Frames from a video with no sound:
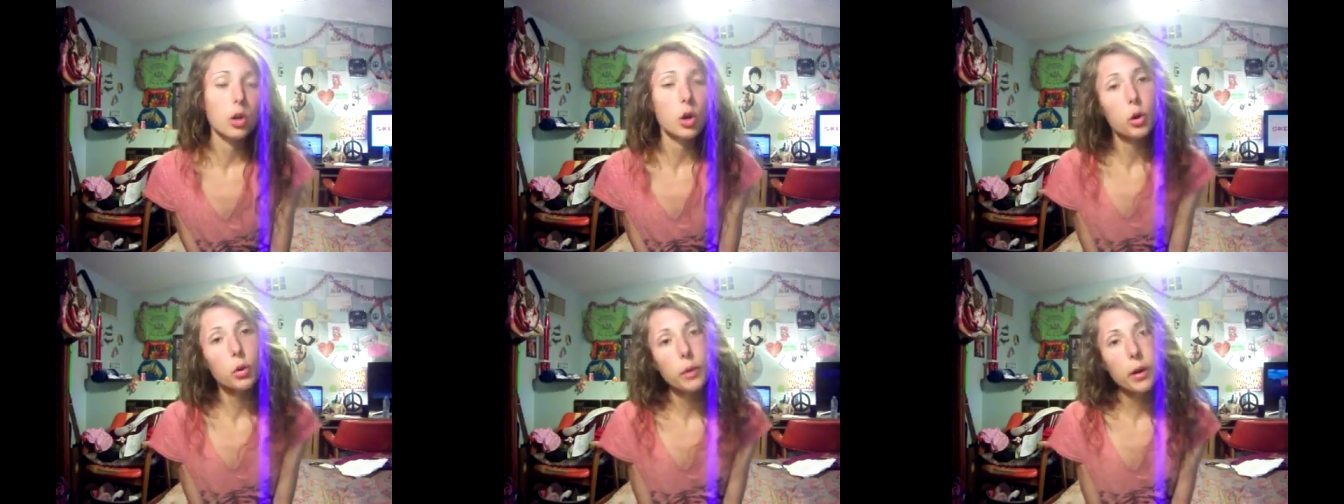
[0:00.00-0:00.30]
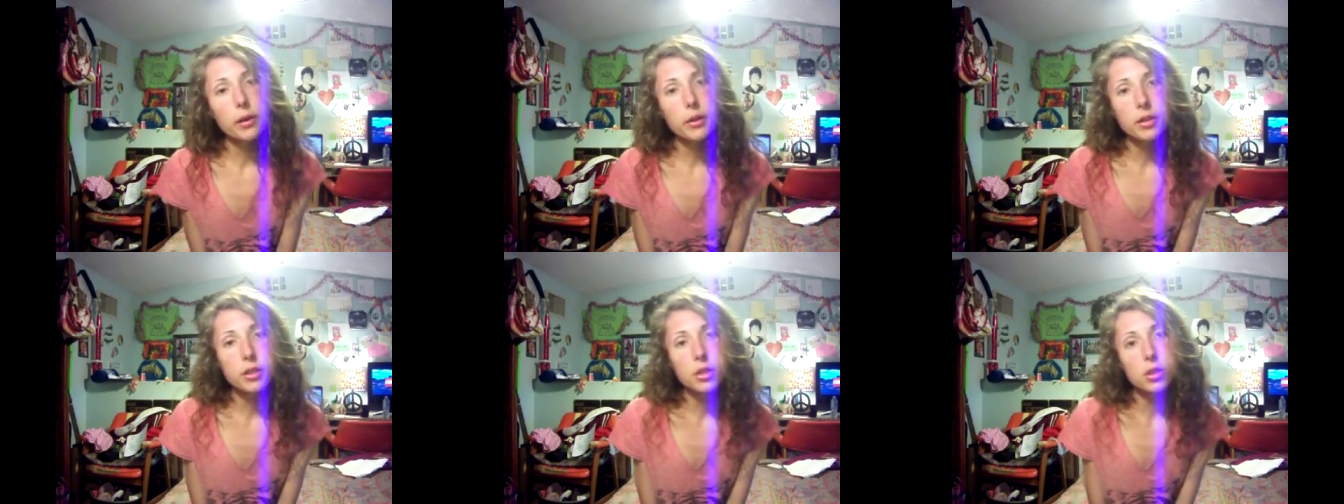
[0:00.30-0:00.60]
go
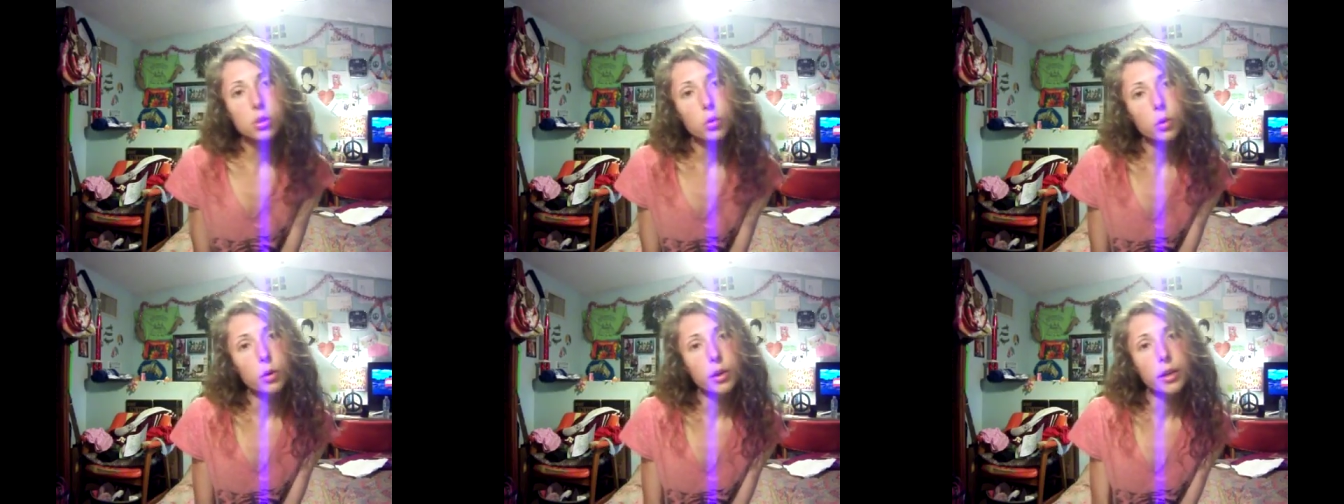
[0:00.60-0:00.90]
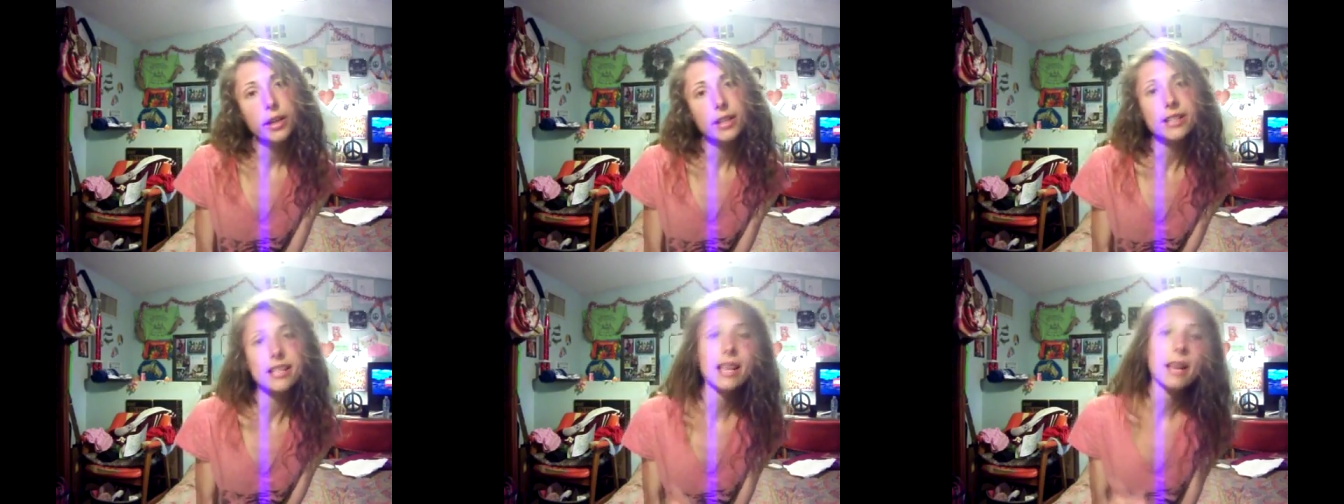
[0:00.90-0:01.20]
around the
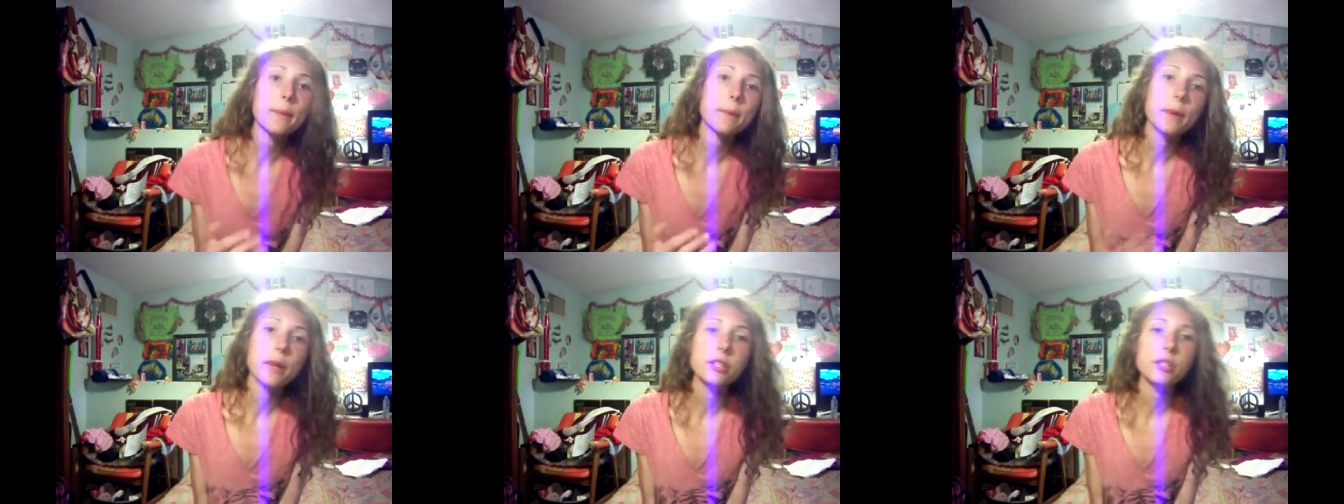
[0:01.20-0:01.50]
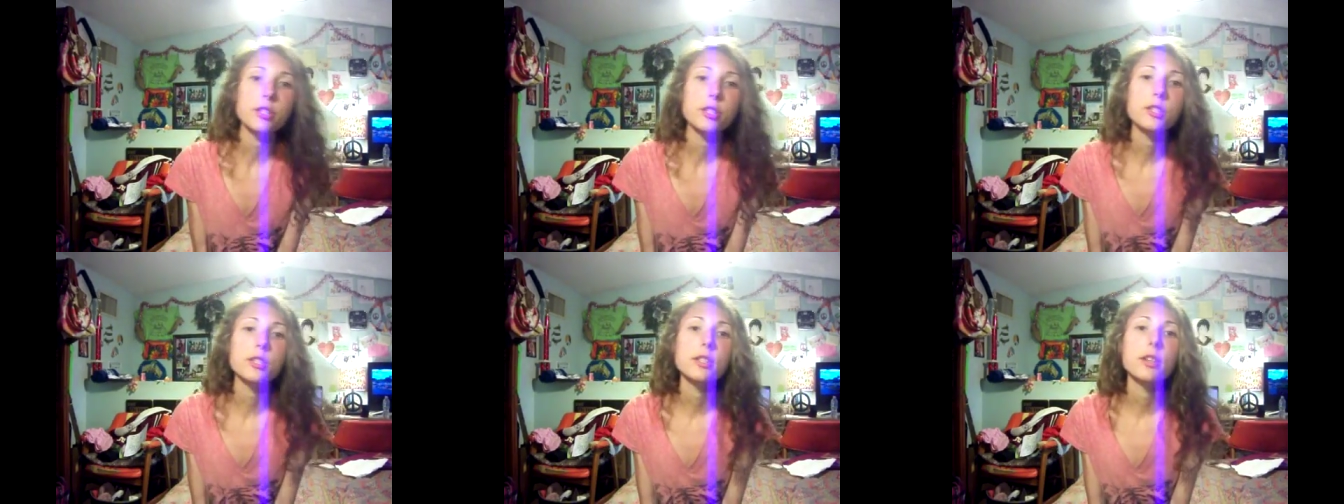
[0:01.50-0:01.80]
store and take
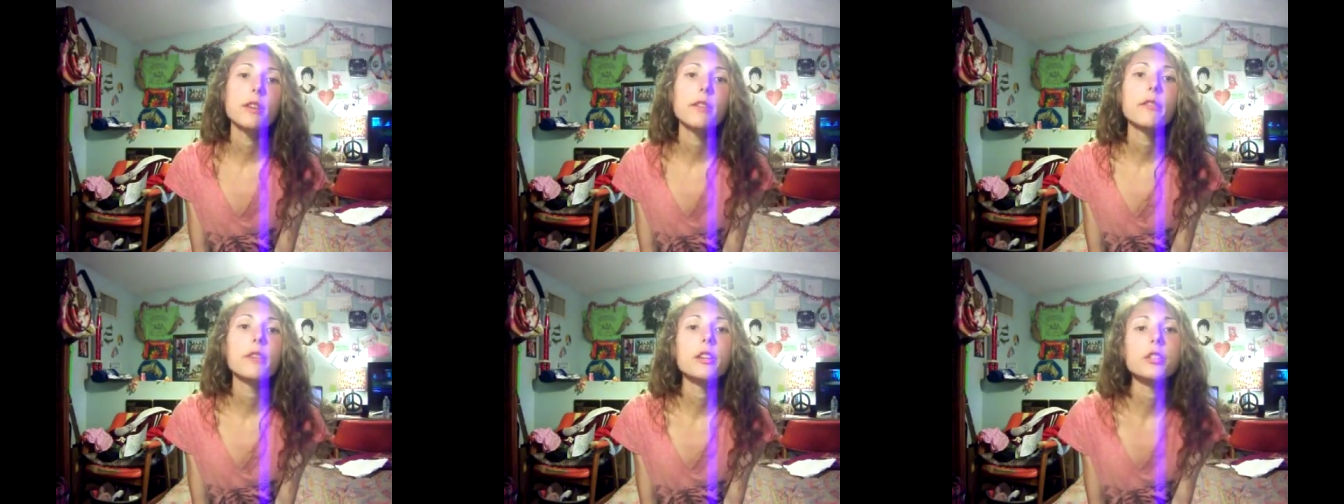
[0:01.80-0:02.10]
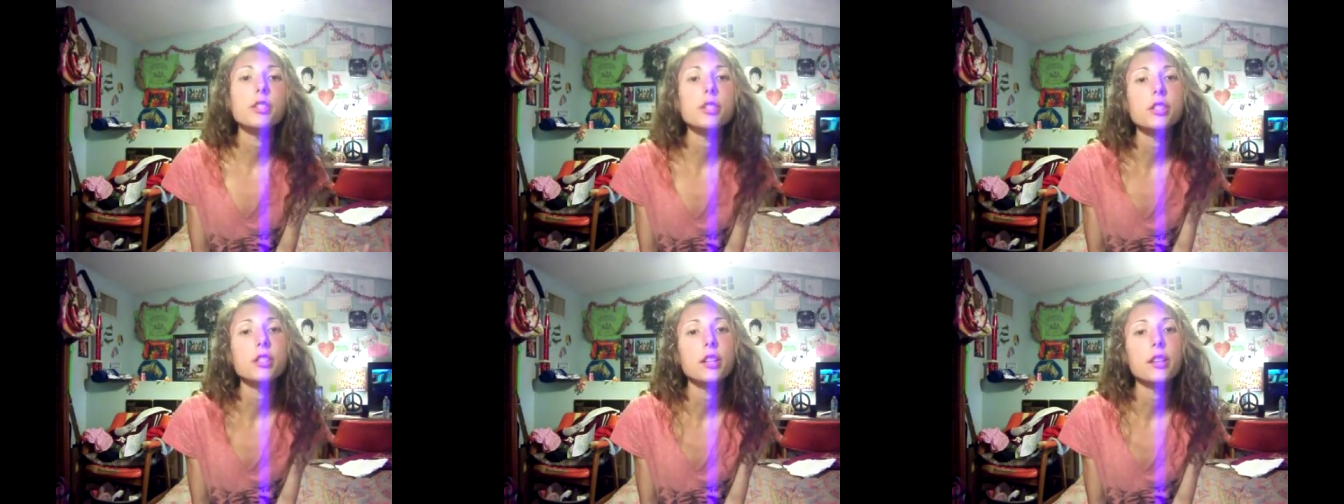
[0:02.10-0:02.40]
pictures of
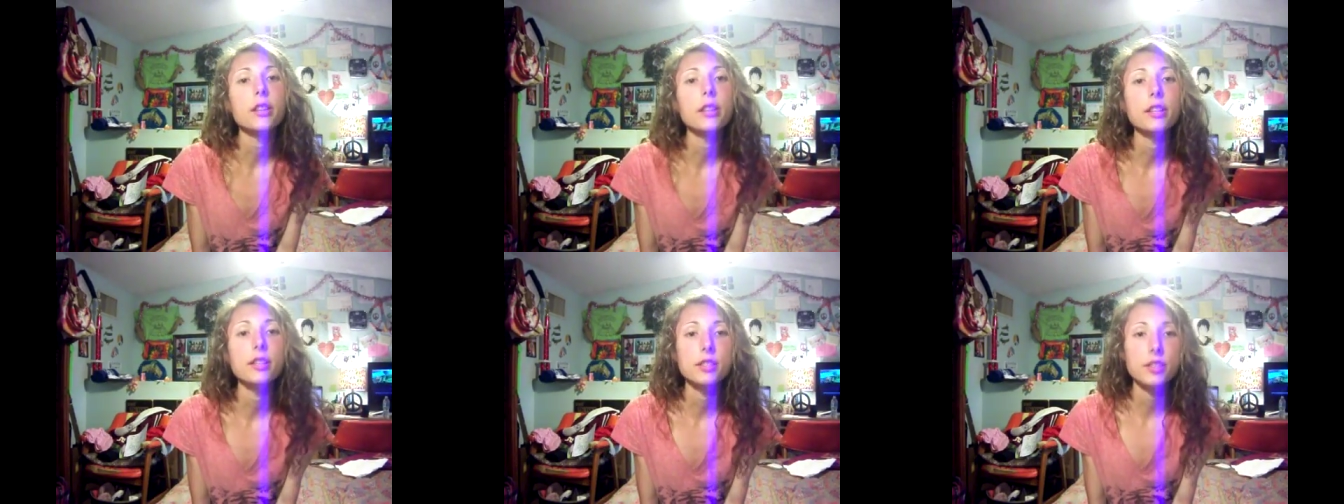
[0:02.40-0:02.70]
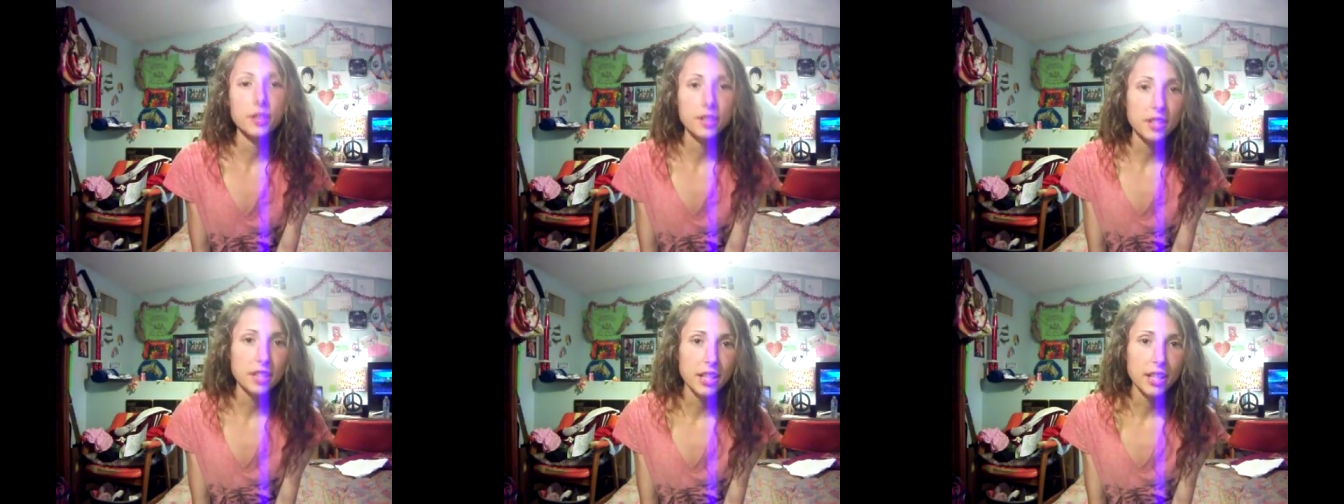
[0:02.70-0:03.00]
interesting
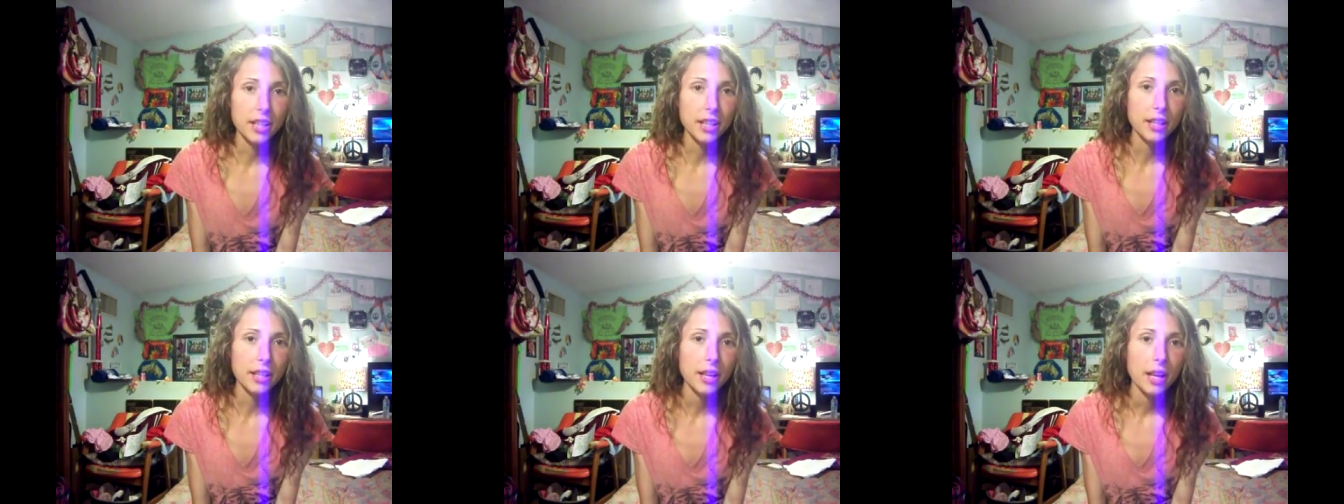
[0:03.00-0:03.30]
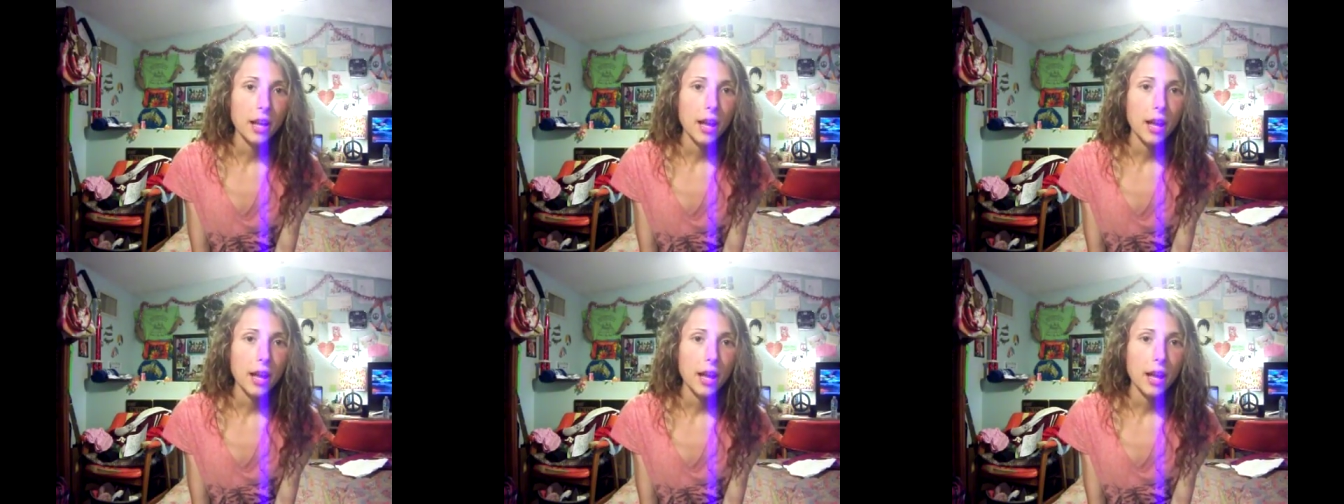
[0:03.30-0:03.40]
things you see